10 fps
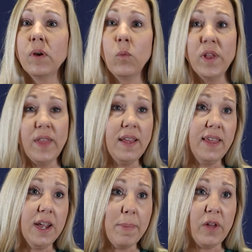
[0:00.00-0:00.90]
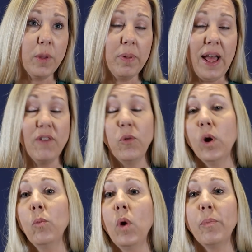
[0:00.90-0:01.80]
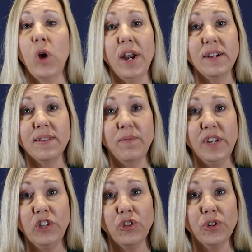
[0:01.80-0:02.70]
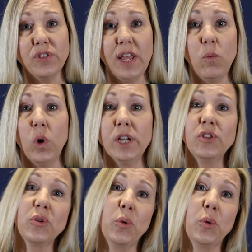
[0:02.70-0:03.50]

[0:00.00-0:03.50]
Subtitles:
what they think about the platform, what products and features they want,